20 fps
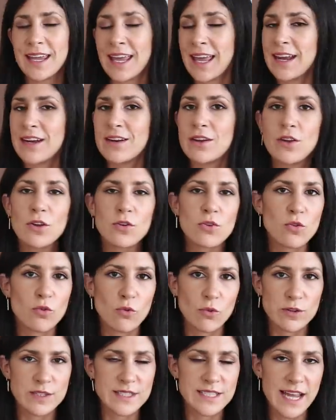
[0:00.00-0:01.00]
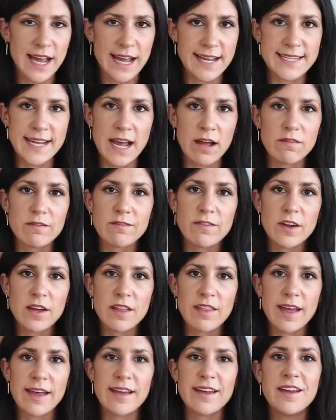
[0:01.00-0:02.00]
again, draws the eye down
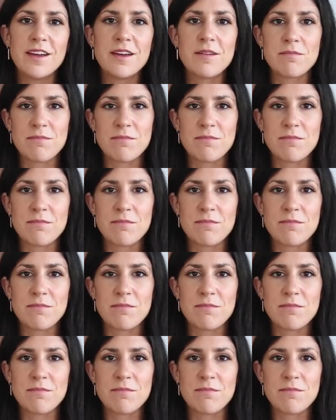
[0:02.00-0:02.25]
further,